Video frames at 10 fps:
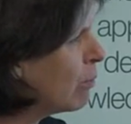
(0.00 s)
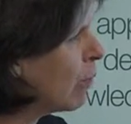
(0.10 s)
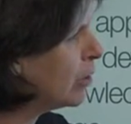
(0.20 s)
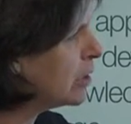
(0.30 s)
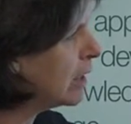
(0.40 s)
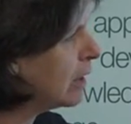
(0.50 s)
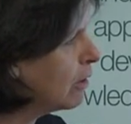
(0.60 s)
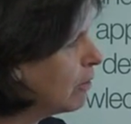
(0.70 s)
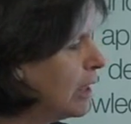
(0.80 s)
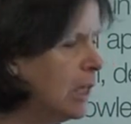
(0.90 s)
what you're seeing in
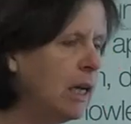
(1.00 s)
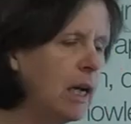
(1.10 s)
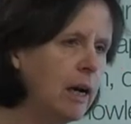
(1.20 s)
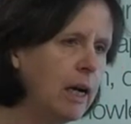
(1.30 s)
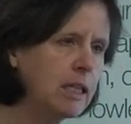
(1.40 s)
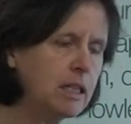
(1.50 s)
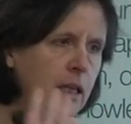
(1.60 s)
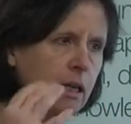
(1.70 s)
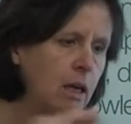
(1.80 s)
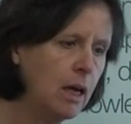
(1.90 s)
green here is
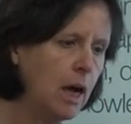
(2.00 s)
the